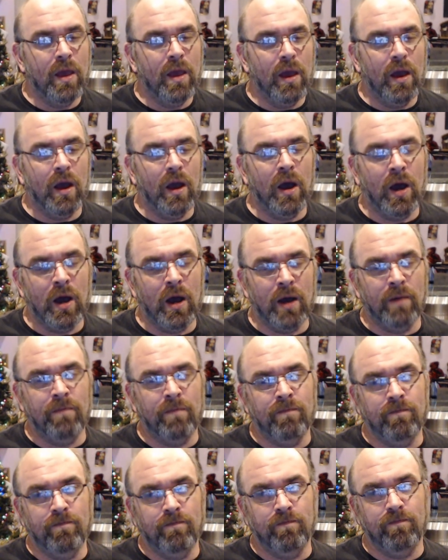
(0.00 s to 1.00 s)

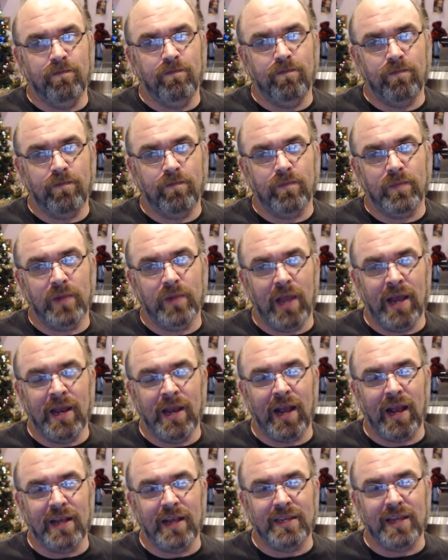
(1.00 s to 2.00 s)
Um, and
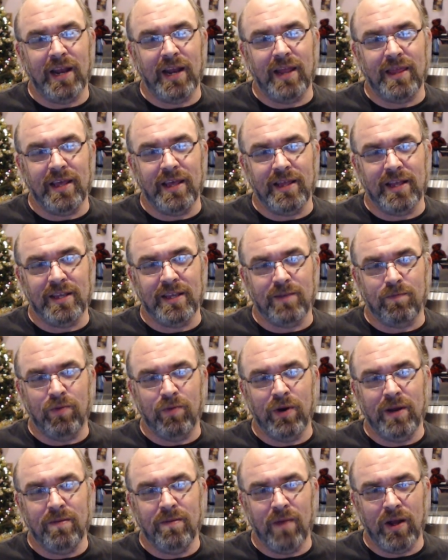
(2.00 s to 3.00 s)
like I said, I think that's
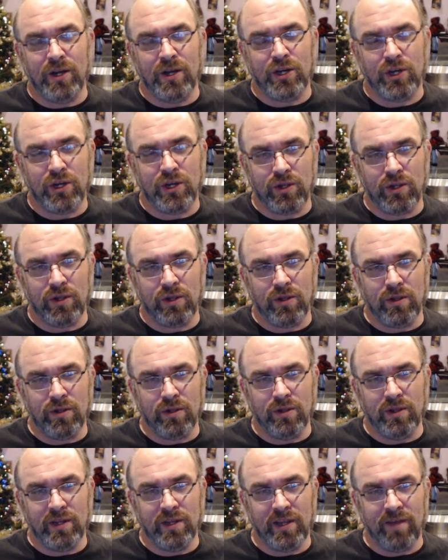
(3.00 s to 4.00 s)
pretty much
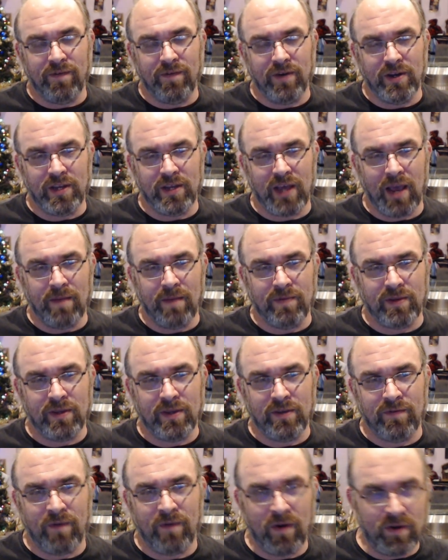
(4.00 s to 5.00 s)
the different types
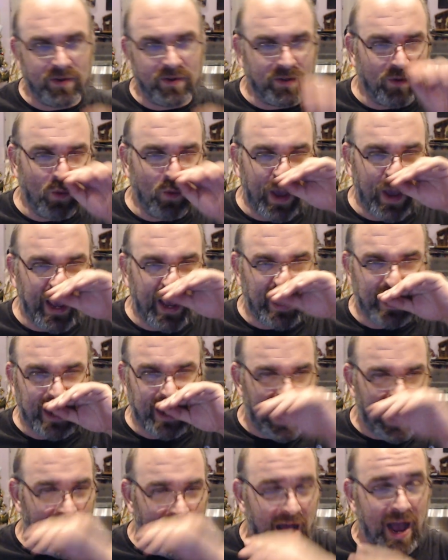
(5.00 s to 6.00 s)
as far as the way
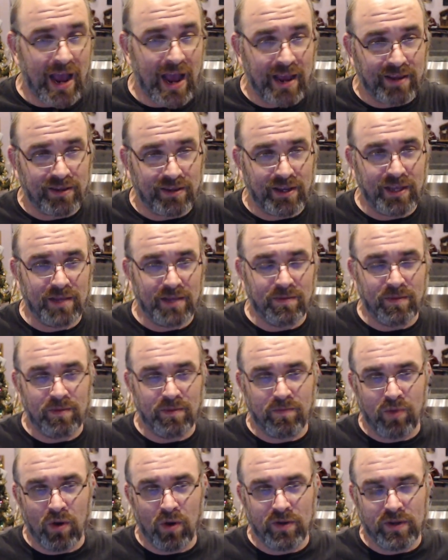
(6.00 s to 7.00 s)
that I see them in
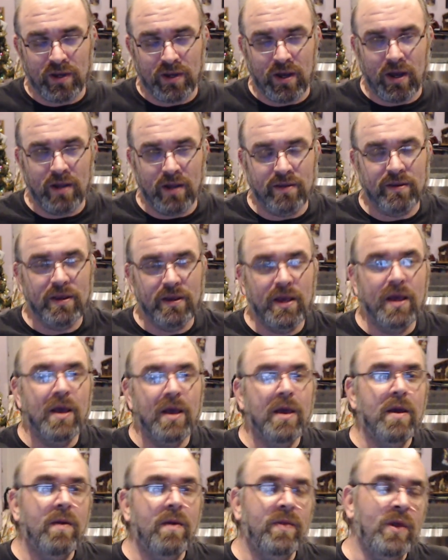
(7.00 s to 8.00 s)
pros and cons.
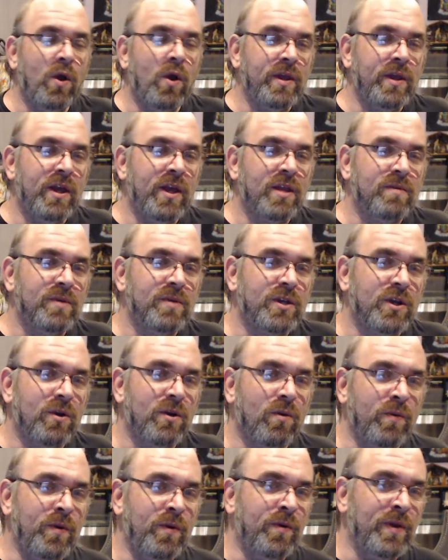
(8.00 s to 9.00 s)
The only other
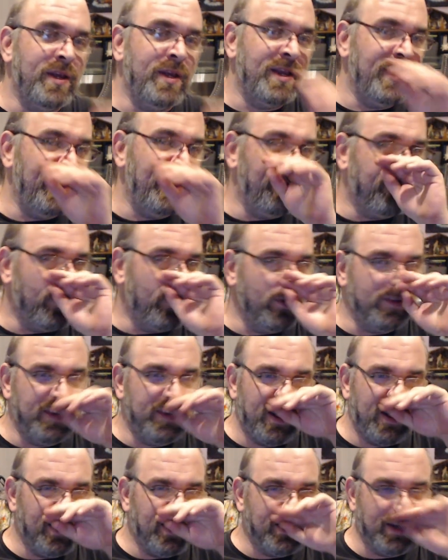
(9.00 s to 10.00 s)
material we really didn't give pros
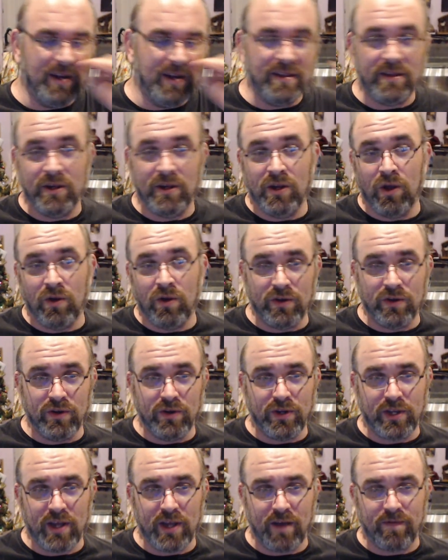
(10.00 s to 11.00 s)
and cons on is the Nolzer
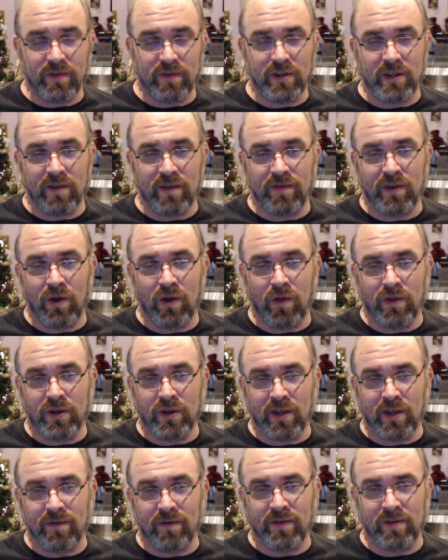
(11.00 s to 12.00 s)
stuff, the stuff that all their
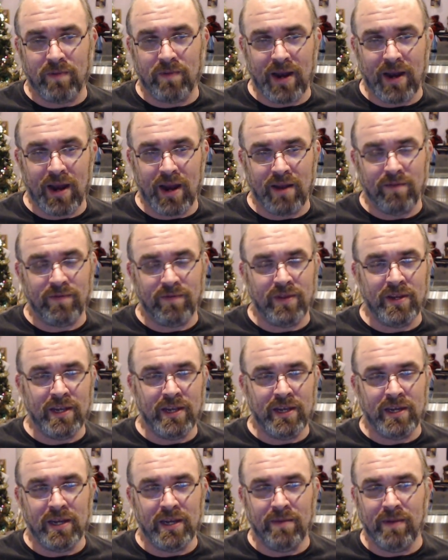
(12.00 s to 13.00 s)
stuff is made out of, the
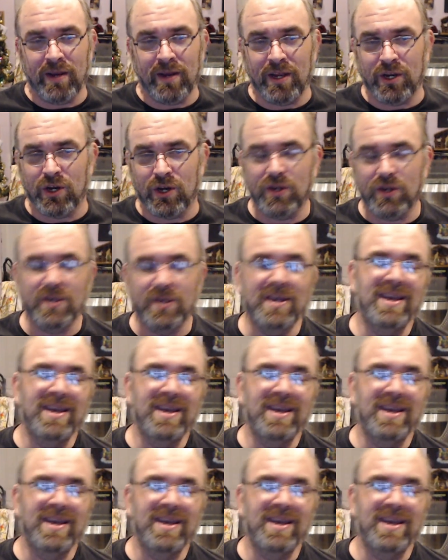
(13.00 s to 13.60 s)
D&D miniatures.